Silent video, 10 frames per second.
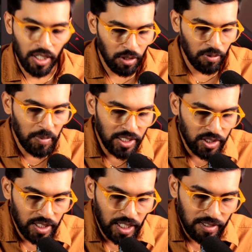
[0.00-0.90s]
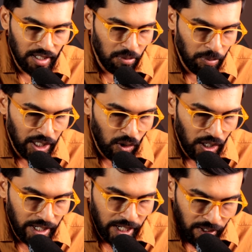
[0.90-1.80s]
Now imagine there is a company
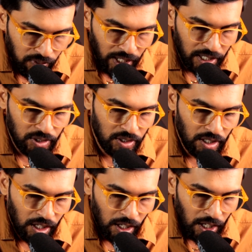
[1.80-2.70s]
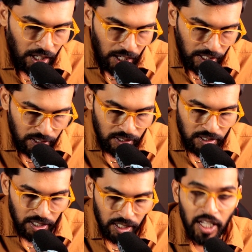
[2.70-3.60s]
called Netflix. This
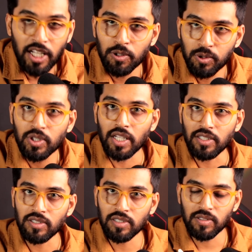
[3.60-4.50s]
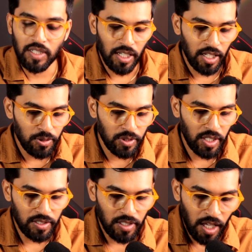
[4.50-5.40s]
is a real use case.
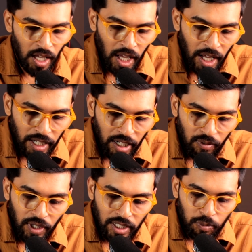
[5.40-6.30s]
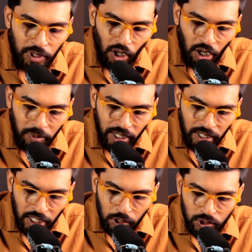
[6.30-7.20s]
Netflix
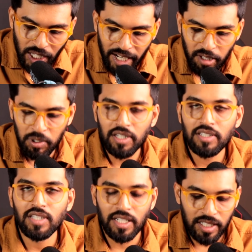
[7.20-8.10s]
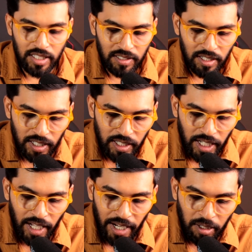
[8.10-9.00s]
predominantly use AWS, and recently
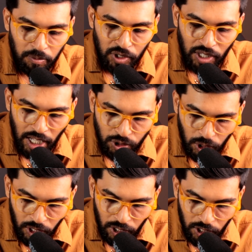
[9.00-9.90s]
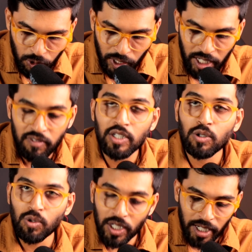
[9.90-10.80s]
they tied up with Azure. You can even
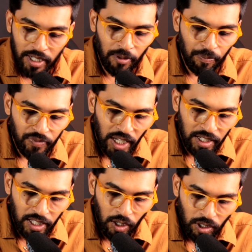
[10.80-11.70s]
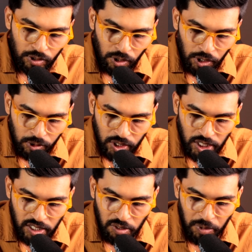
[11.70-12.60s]
Google it. And they also use
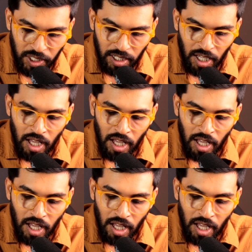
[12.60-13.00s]
GCP.